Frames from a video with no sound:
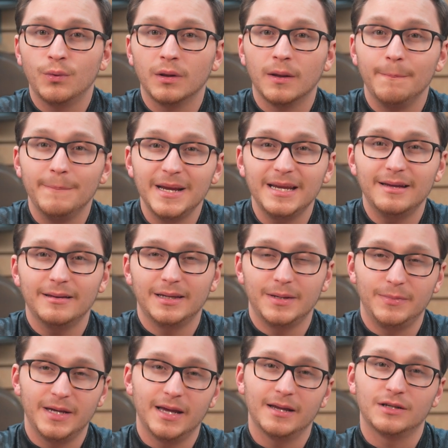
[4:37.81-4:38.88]
will immediately
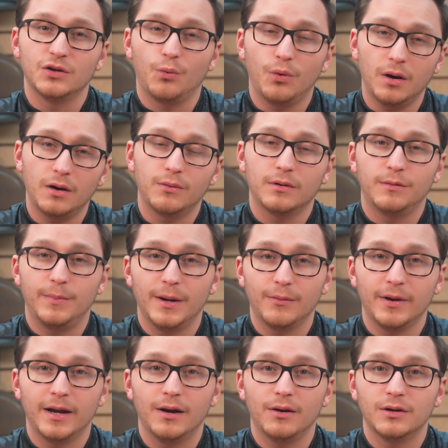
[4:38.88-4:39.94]
begin to work with Pit
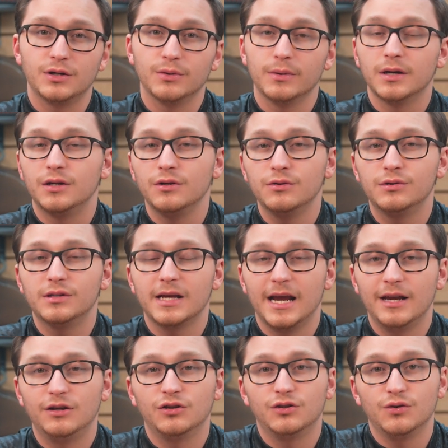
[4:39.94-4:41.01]
Raider to reduce
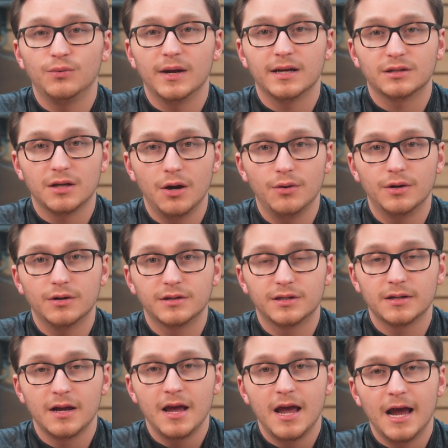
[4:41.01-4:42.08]
H2S
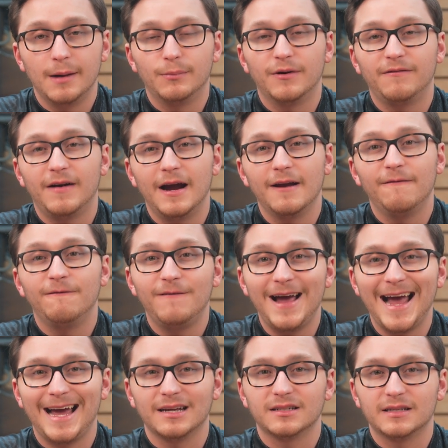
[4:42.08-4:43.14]
odors and provide
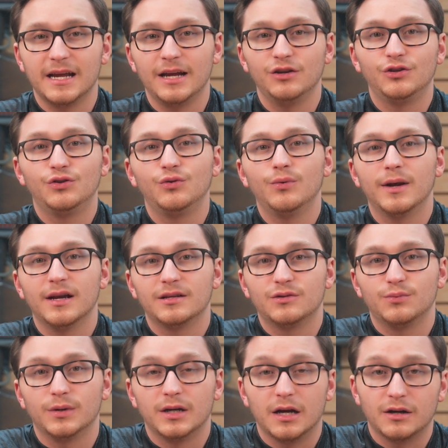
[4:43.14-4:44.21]
fast
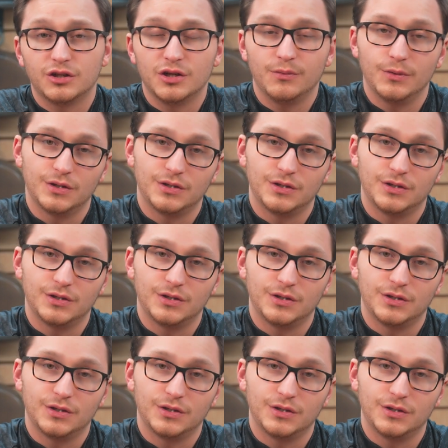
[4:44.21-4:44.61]
H2S reduction